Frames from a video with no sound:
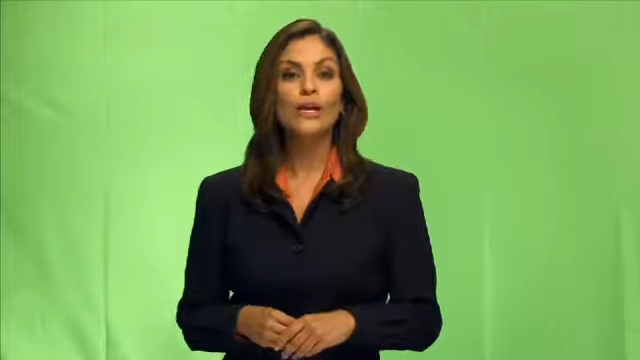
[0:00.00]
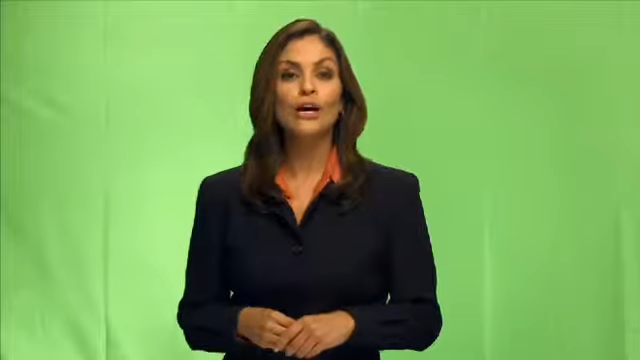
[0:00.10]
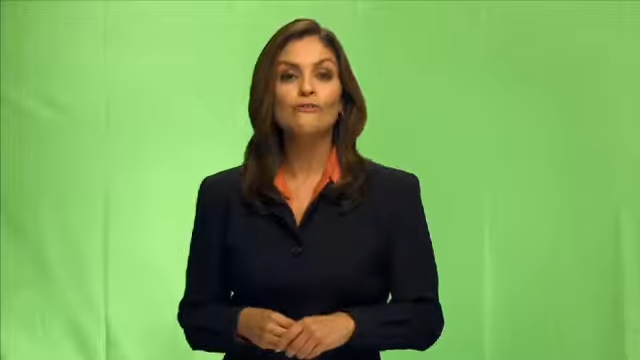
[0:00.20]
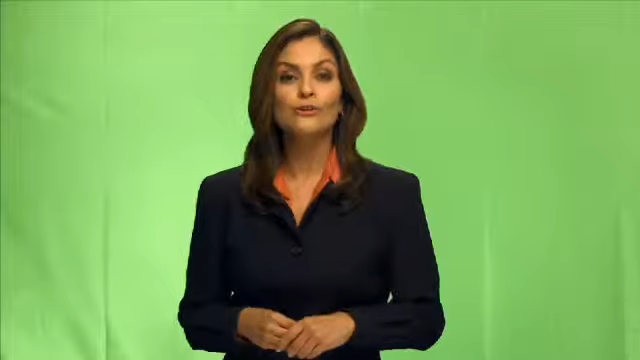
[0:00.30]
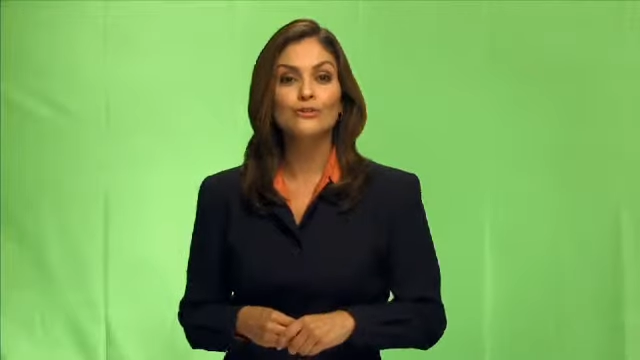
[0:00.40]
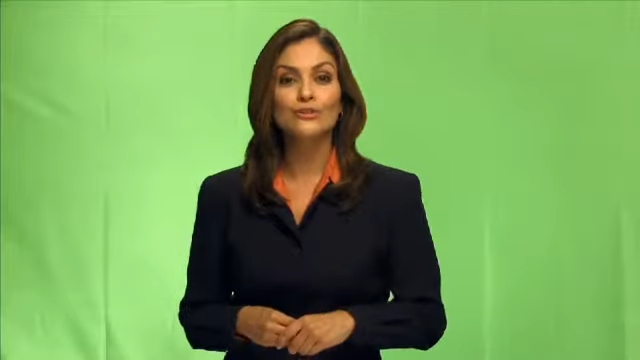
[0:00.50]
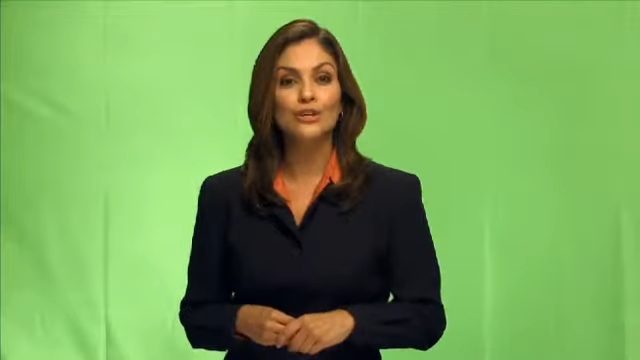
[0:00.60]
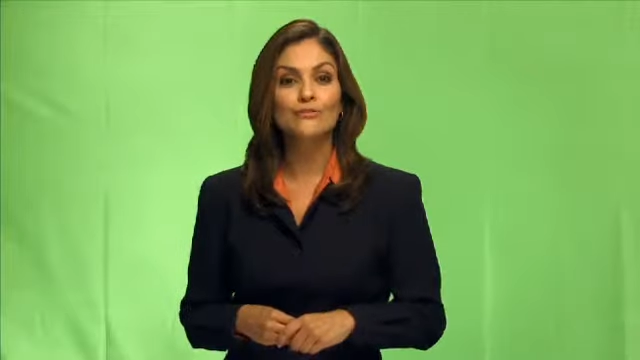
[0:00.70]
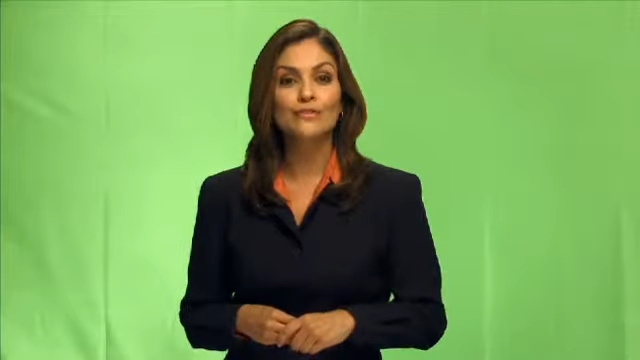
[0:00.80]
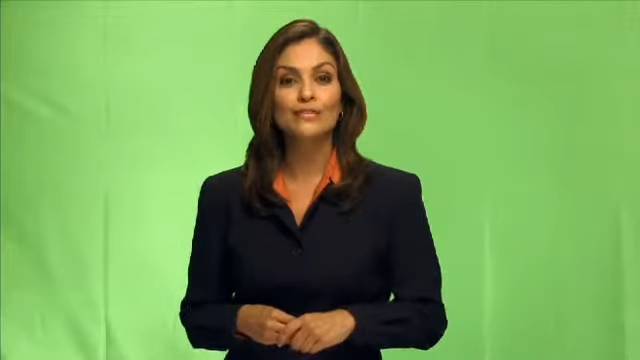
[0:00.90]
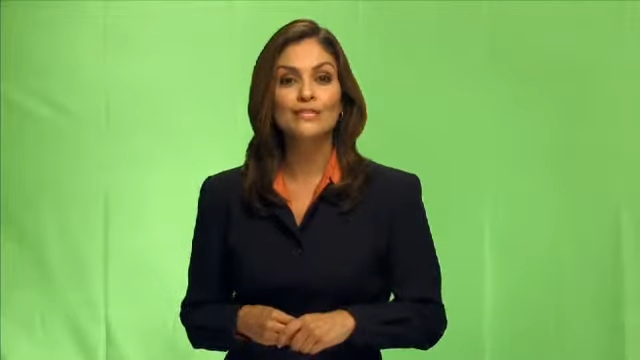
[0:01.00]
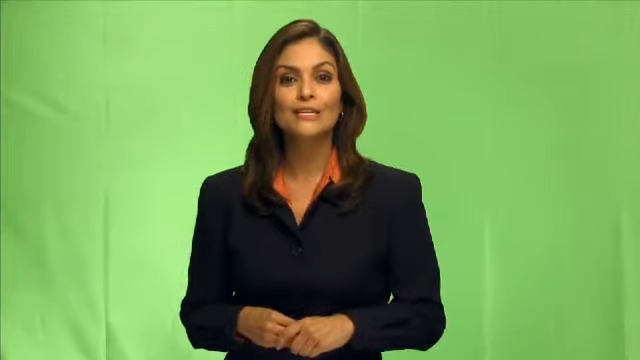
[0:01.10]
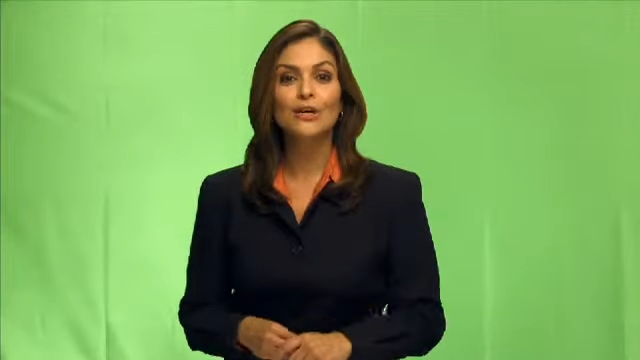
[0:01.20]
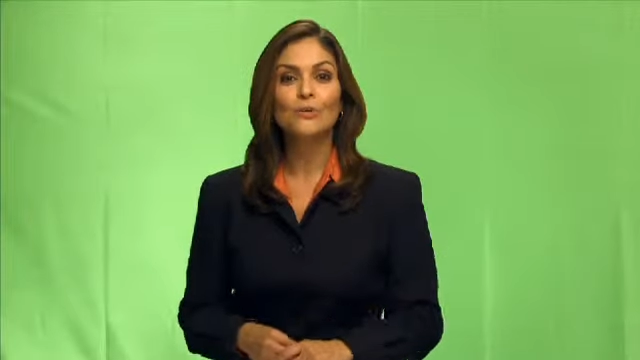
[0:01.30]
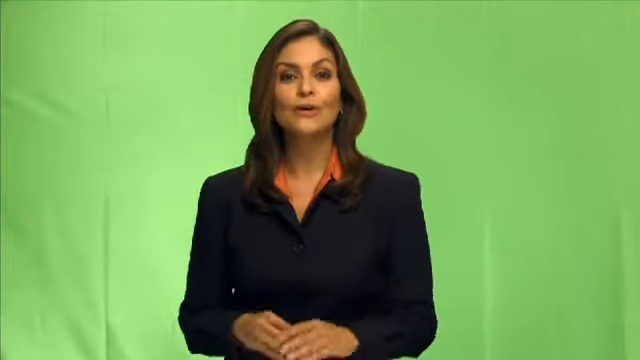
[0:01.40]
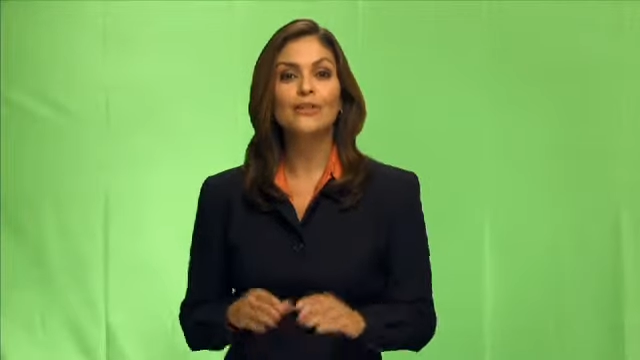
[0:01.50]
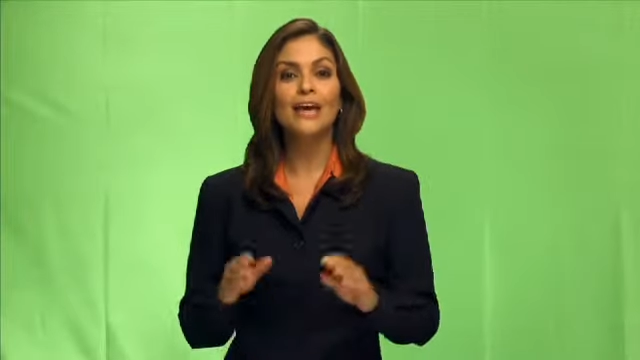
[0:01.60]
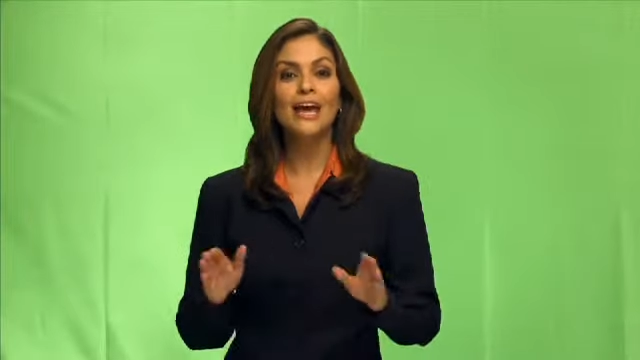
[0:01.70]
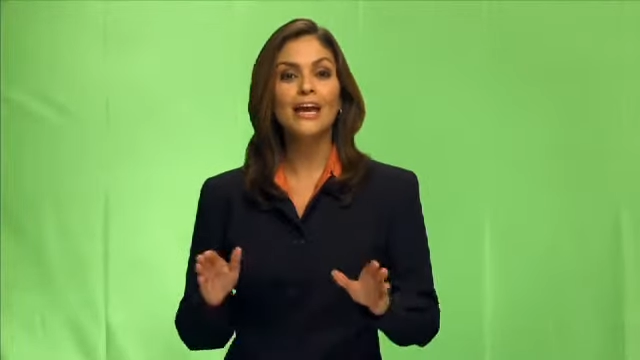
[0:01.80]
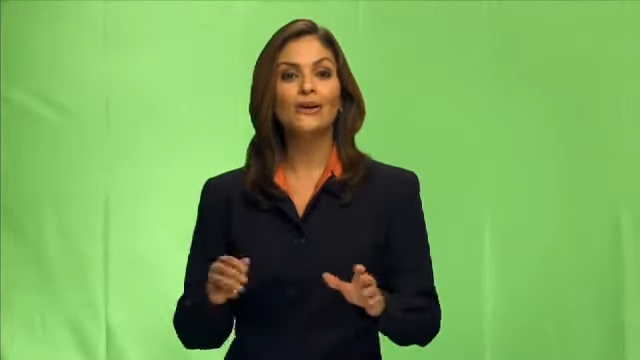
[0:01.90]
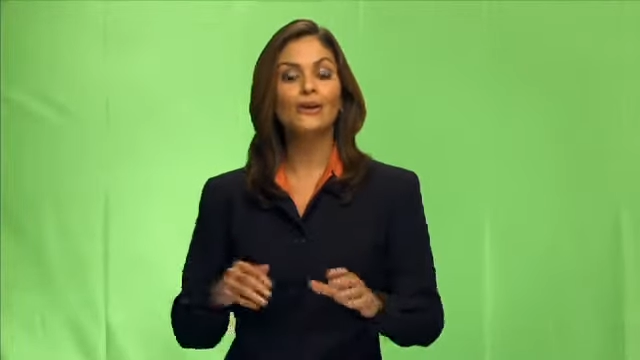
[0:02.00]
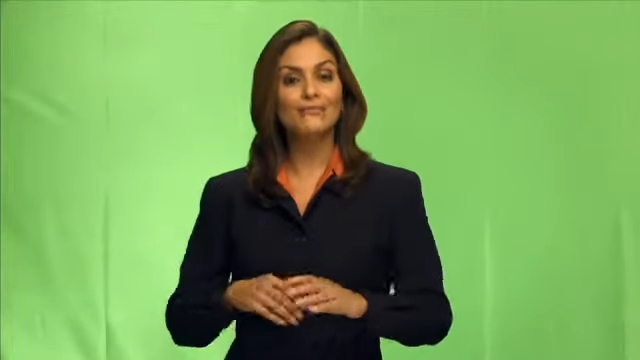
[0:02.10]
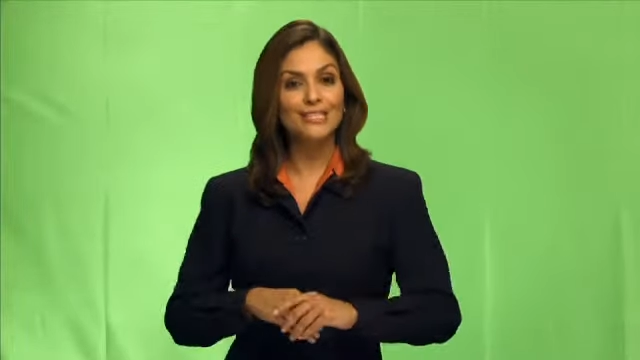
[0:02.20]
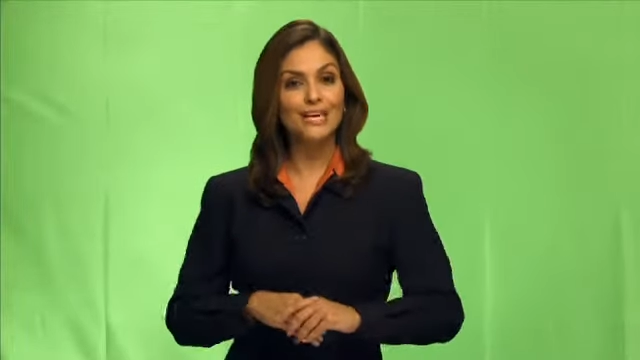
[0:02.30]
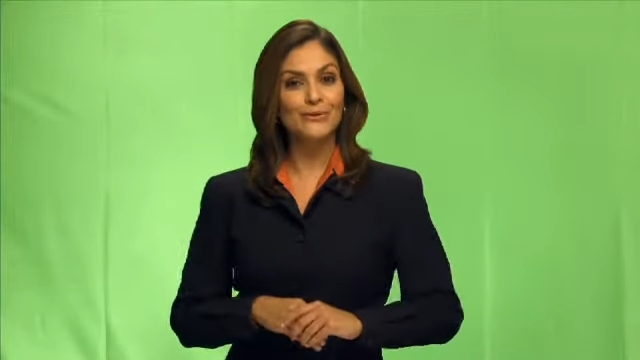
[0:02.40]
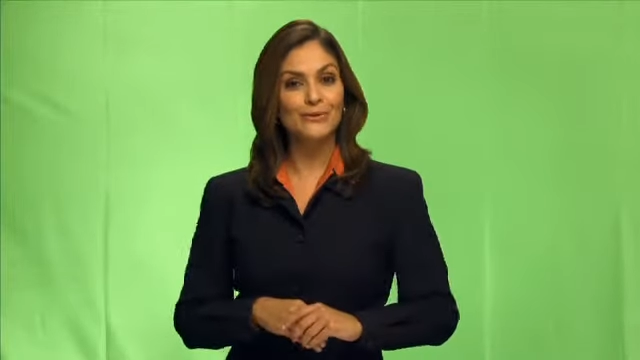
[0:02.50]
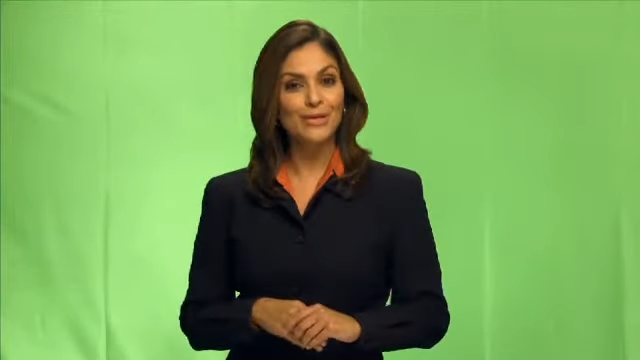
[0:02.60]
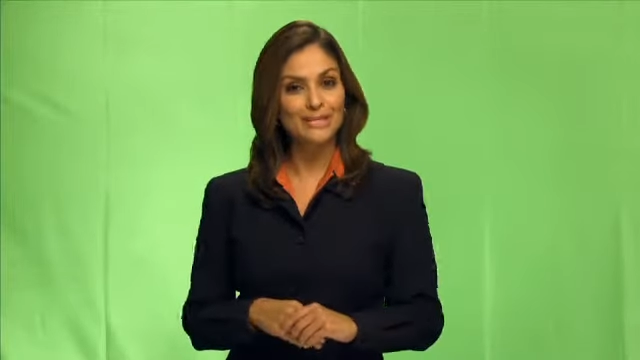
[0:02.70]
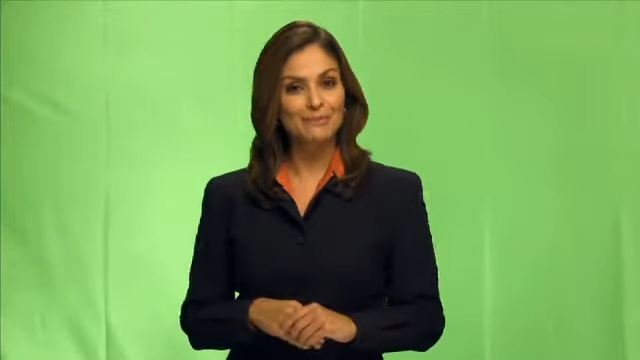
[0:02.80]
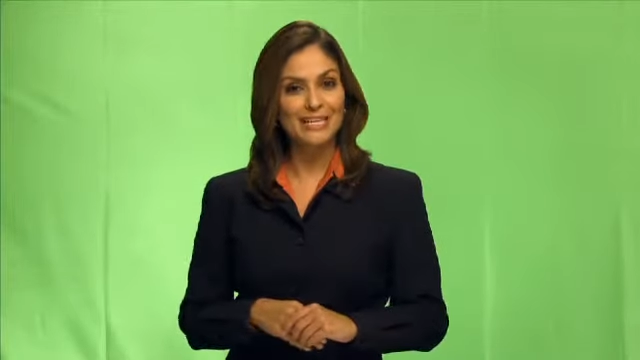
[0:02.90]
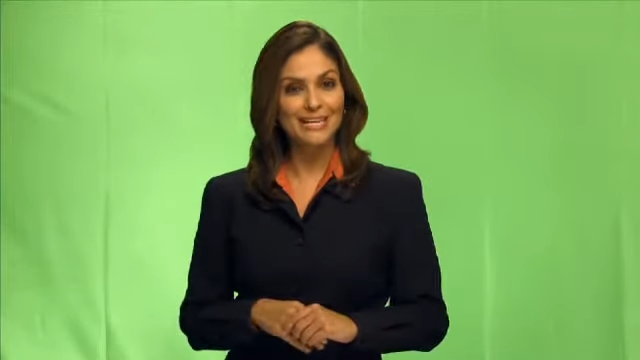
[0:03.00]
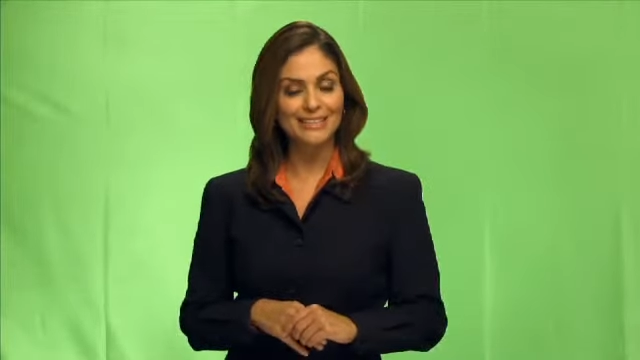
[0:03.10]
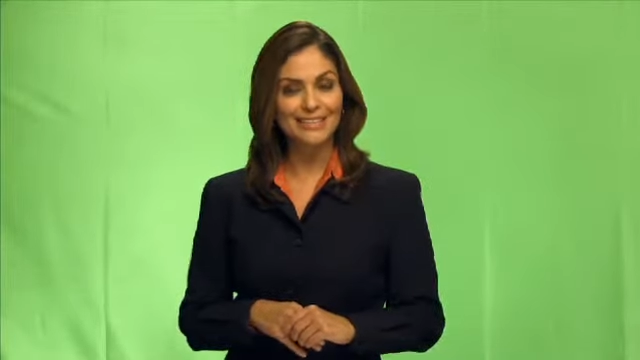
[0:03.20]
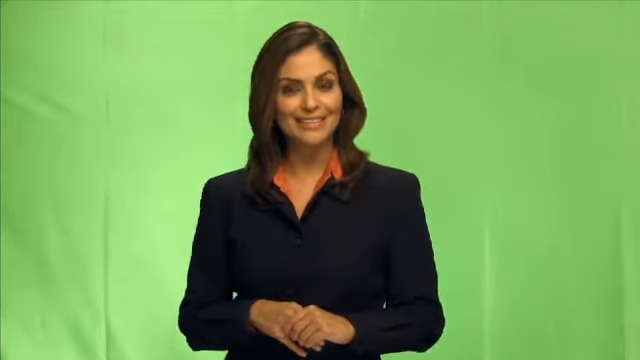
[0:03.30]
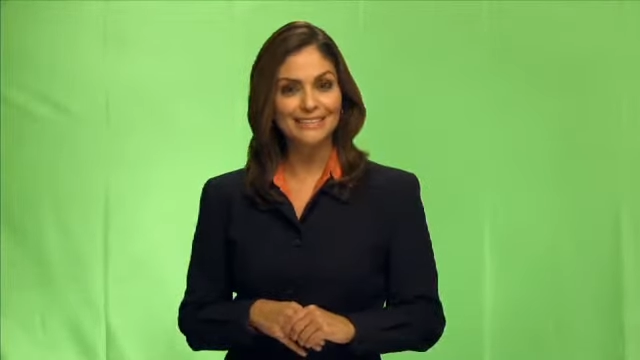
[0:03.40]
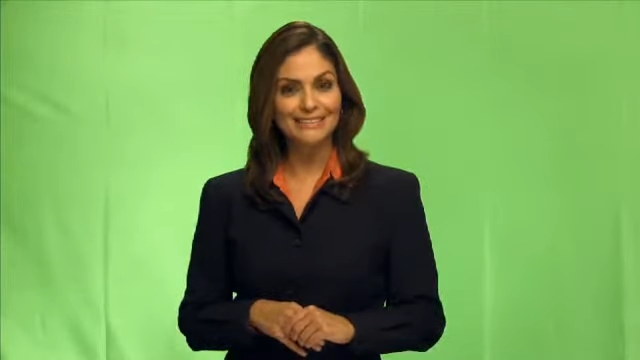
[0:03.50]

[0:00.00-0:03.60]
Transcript: offer service with a hair of Southern hospitality.